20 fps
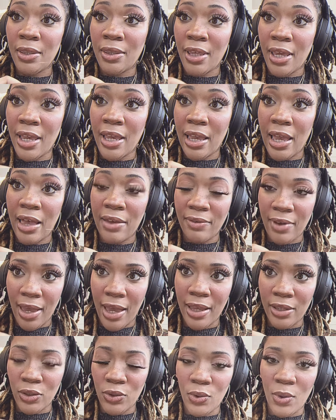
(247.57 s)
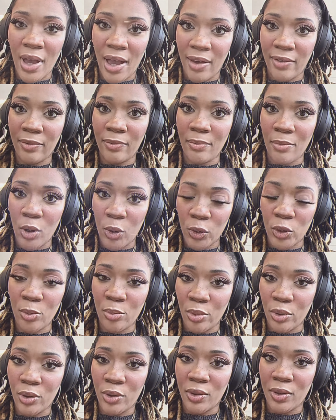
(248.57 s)
they have had to have
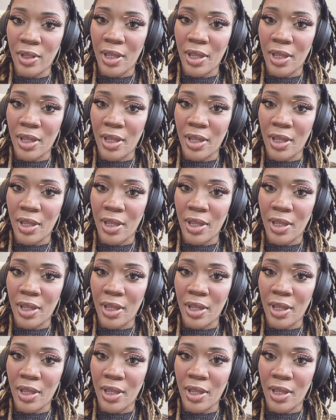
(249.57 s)
multiple